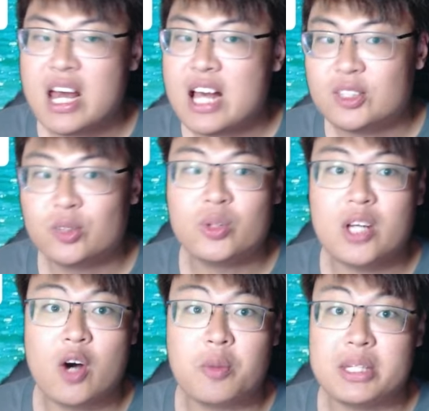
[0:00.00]
So today
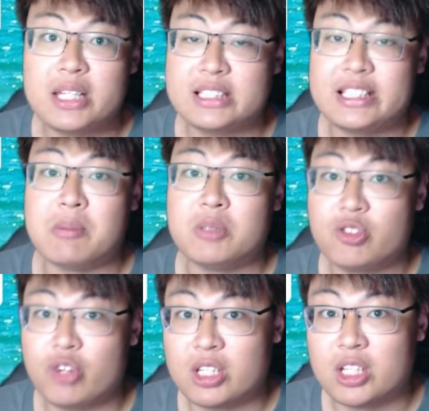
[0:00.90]
I'll be just
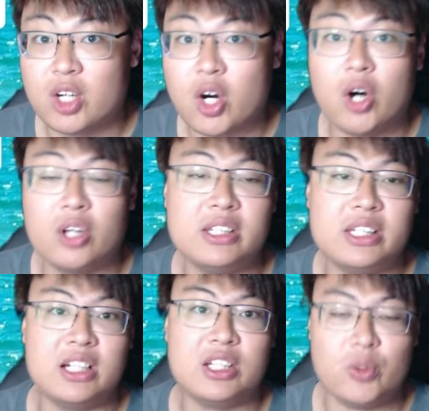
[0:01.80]
demonstrating on
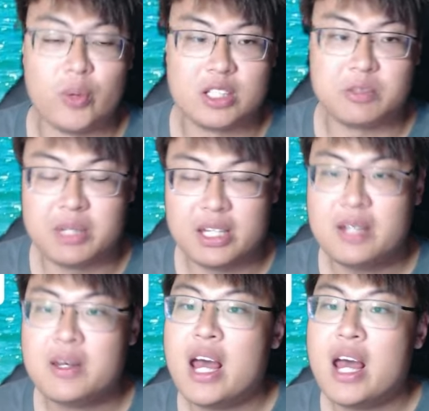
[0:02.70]
the USB,